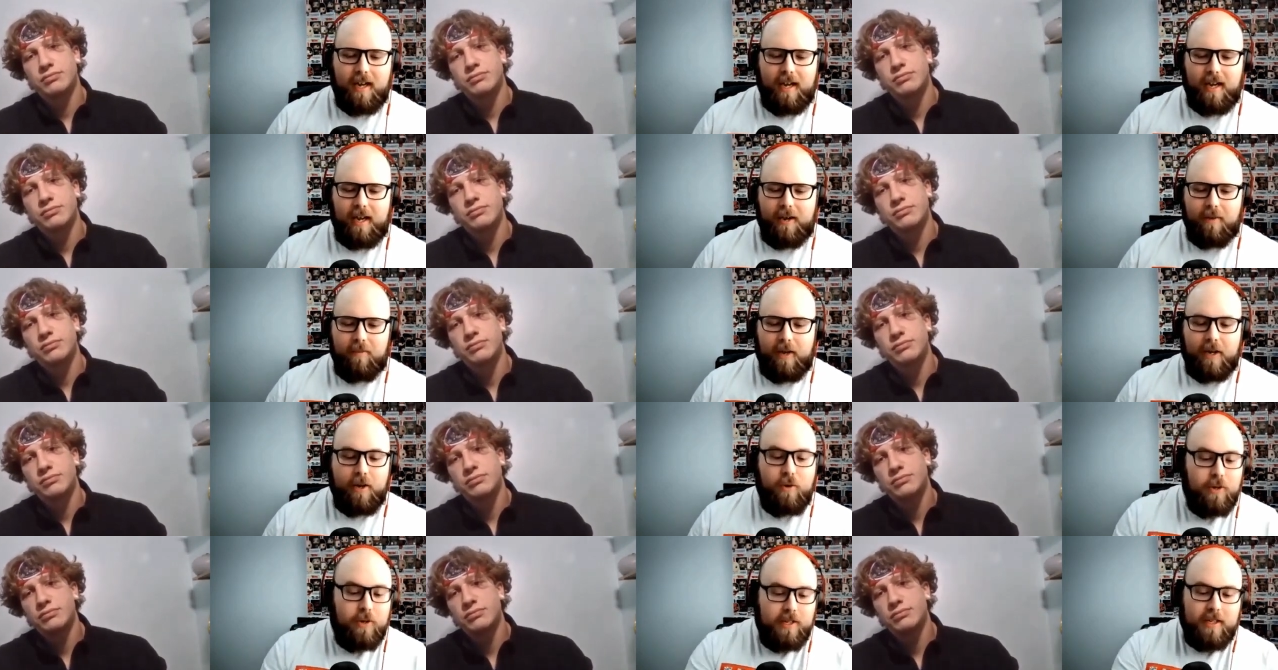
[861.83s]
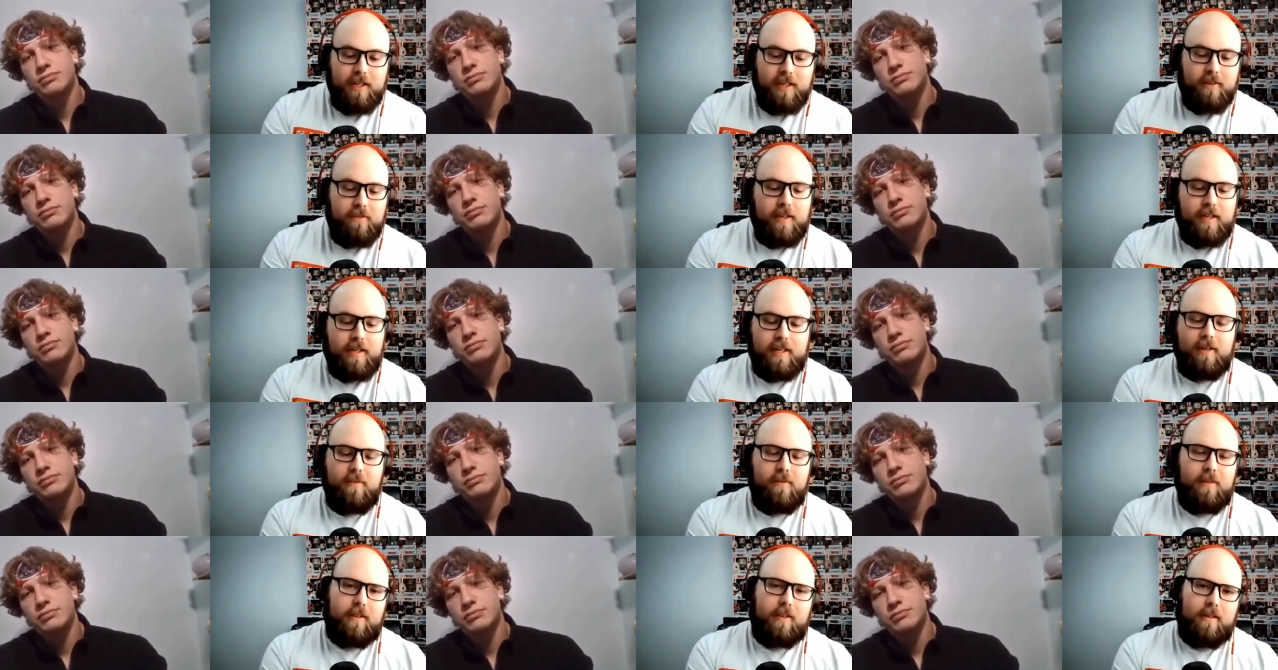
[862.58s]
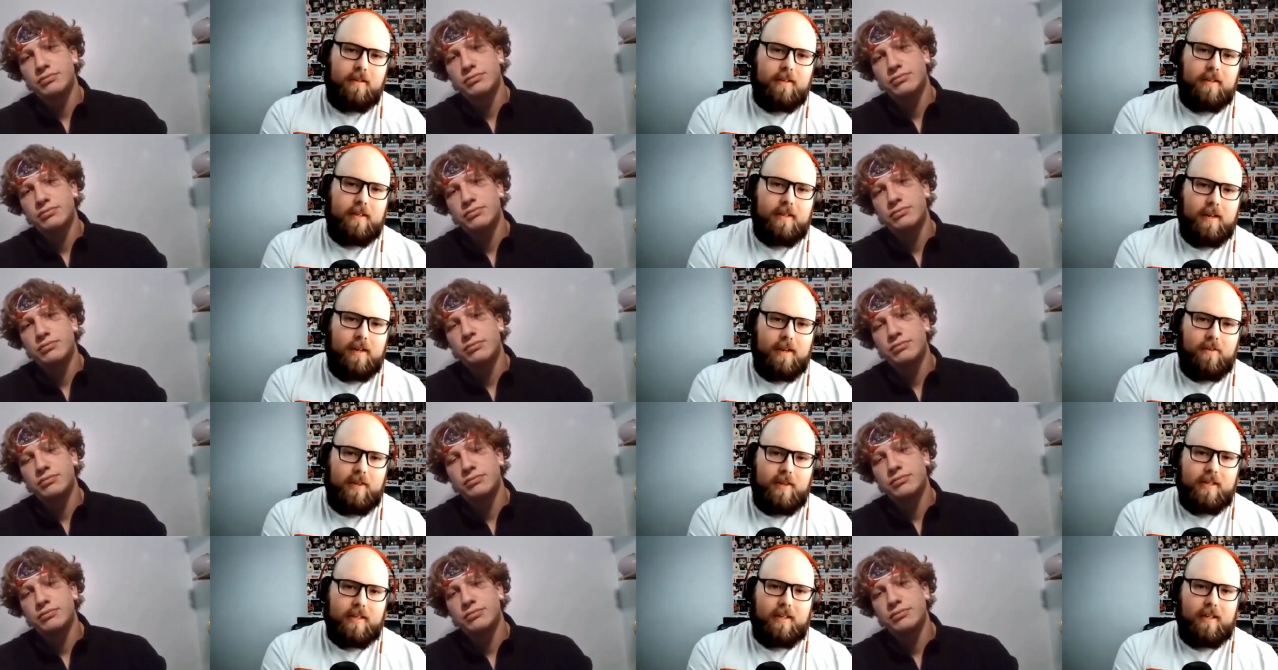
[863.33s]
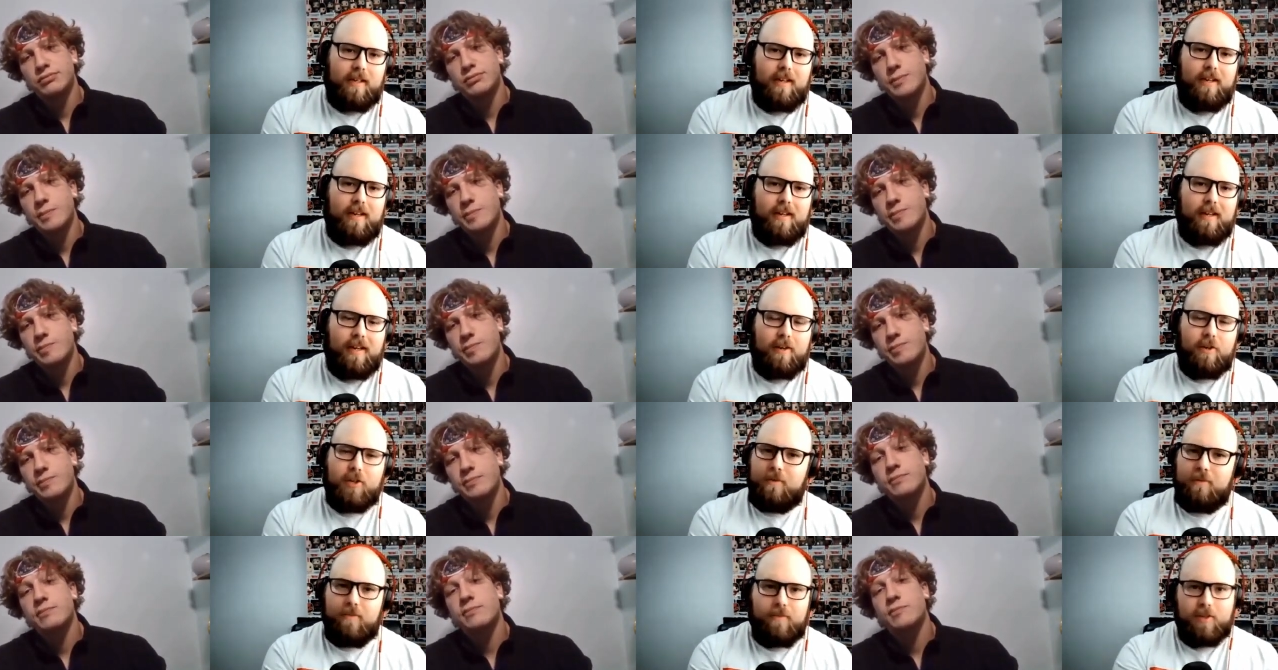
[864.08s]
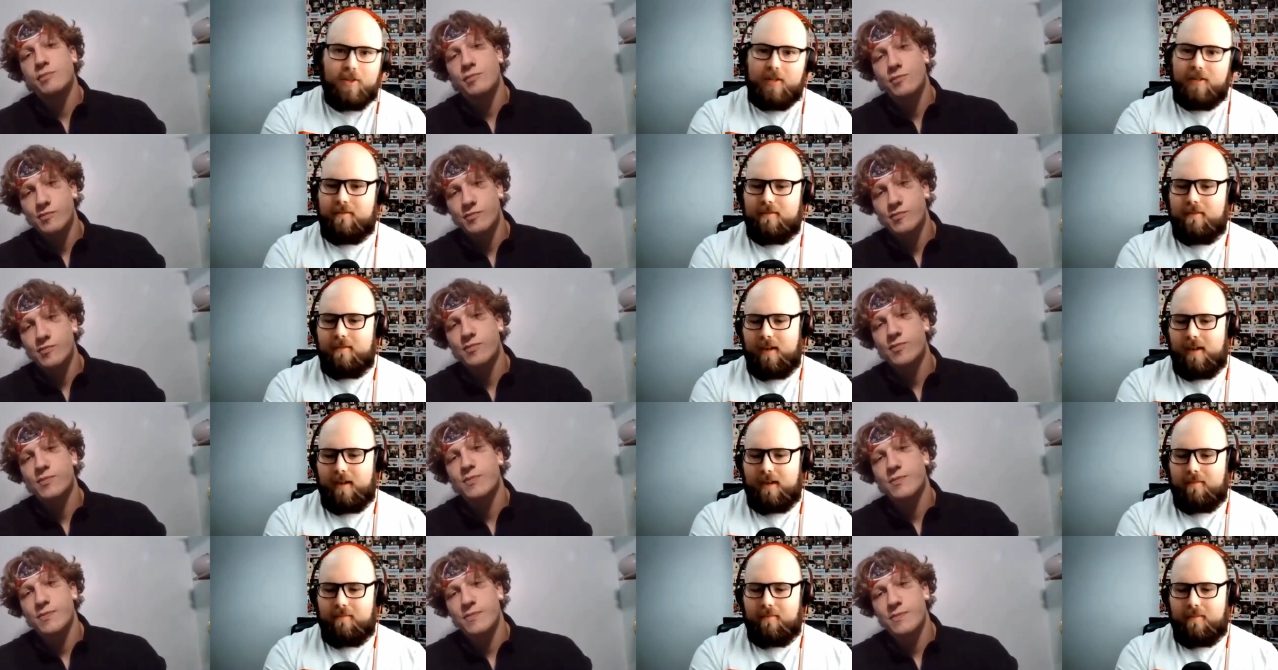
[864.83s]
Speaker 1: Um, I noted that you re-signed with, with T N A recently, uh, just, just uh,